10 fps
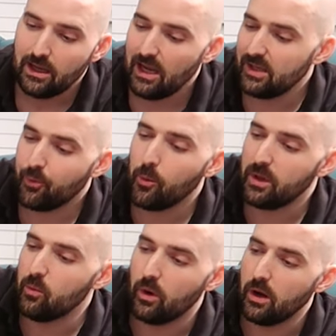it's
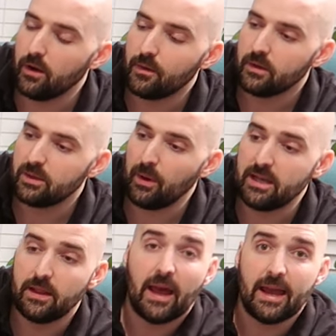probably worth
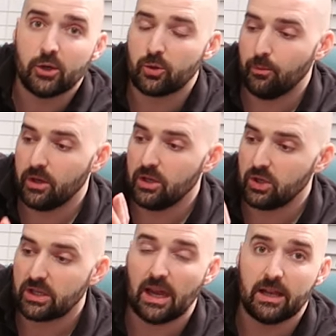spending that extra money and
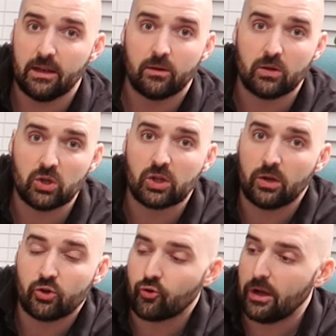just getting just
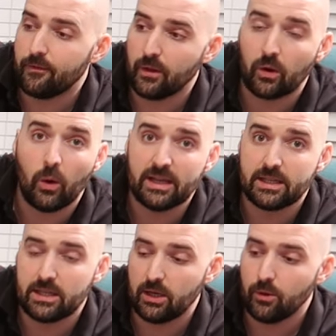going straight for the
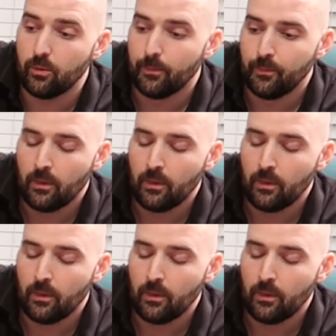Quest Two